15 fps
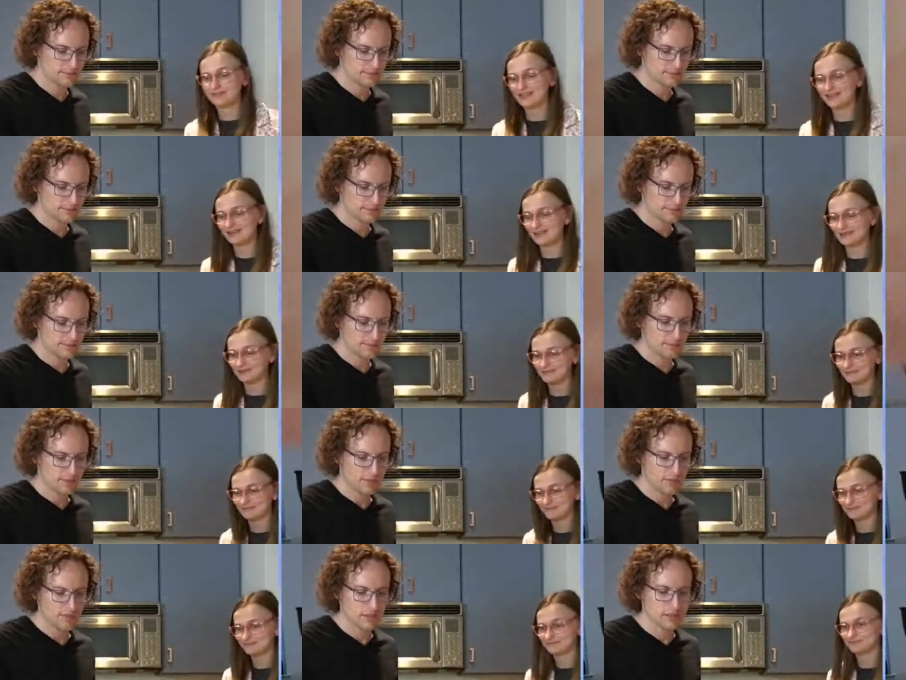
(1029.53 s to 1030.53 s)
Speaker 1: Yeah.
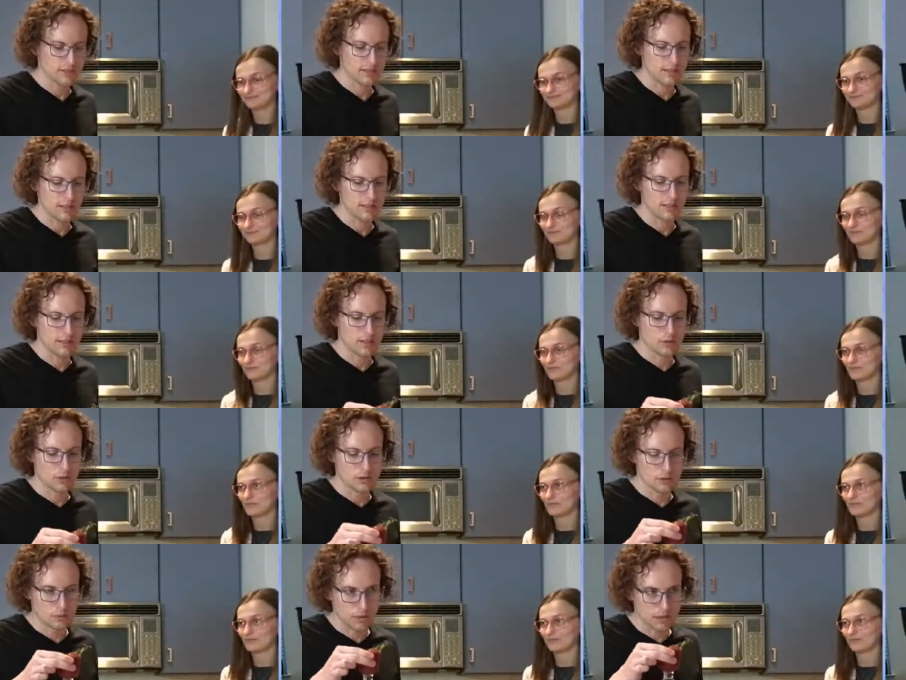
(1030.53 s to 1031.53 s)
Fits the uh, the
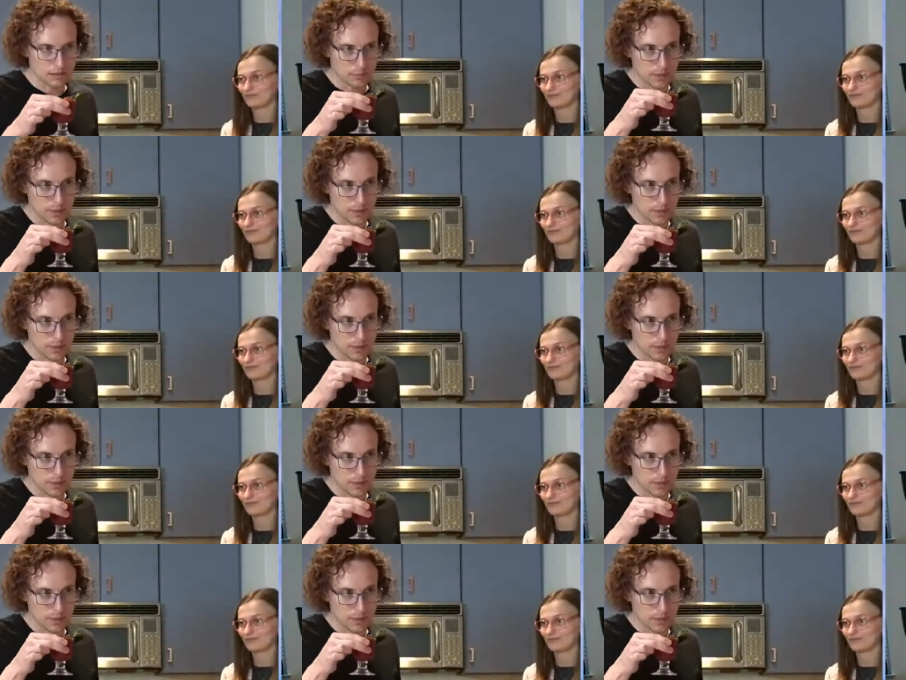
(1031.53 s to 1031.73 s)
orange wedge